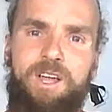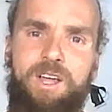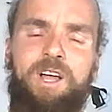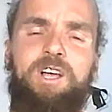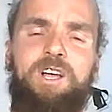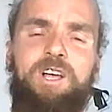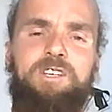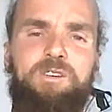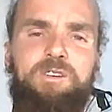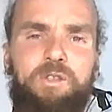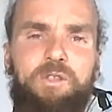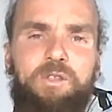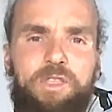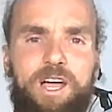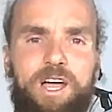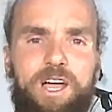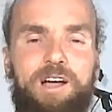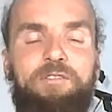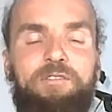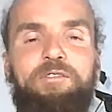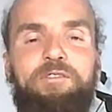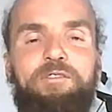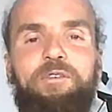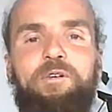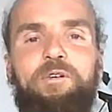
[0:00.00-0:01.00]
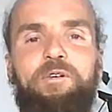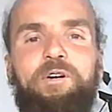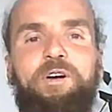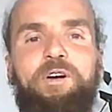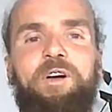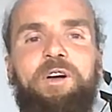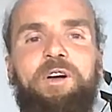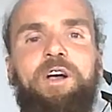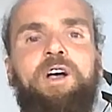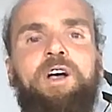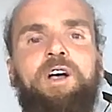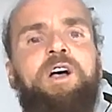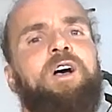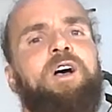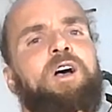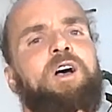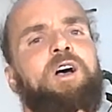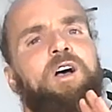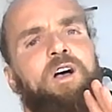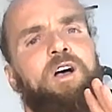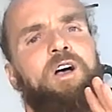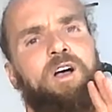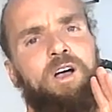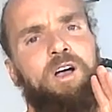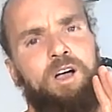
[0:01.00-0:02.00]
So therefore,
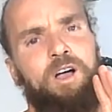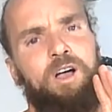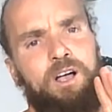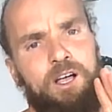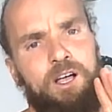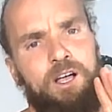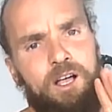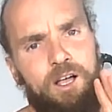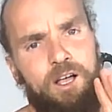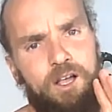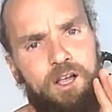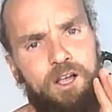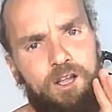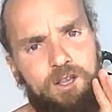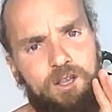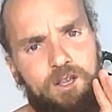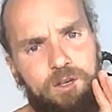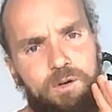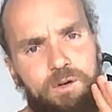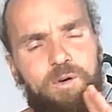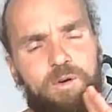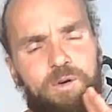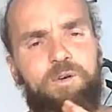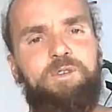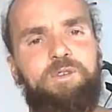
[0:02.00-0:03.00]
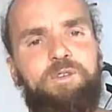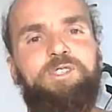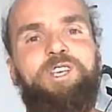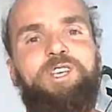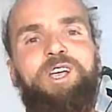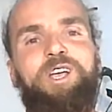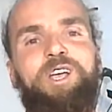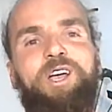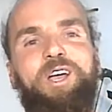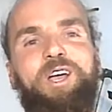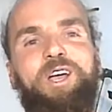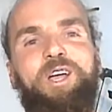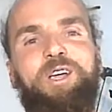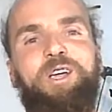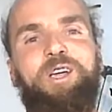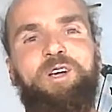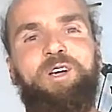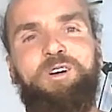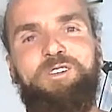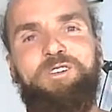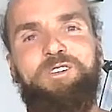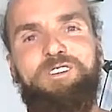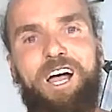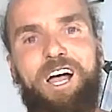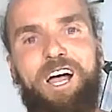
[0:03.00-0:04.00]
use your
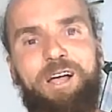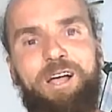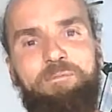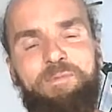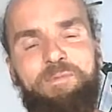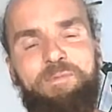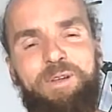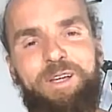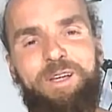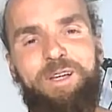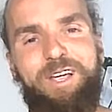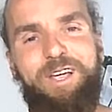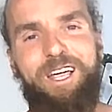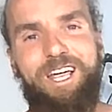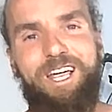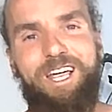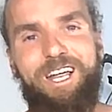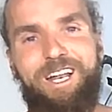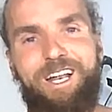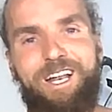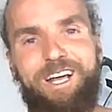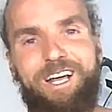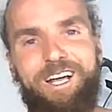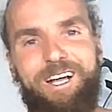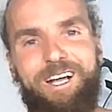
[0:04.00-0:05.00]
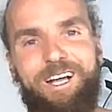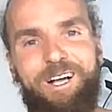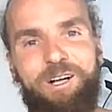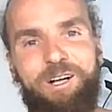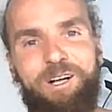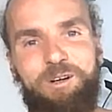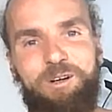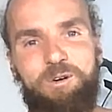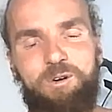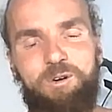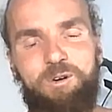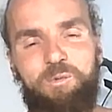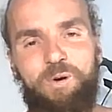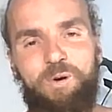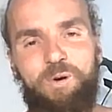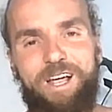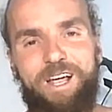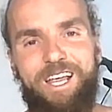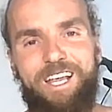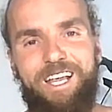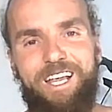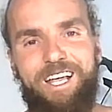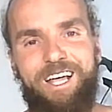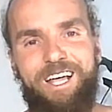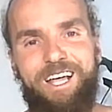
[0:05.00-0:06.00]
time in a good way.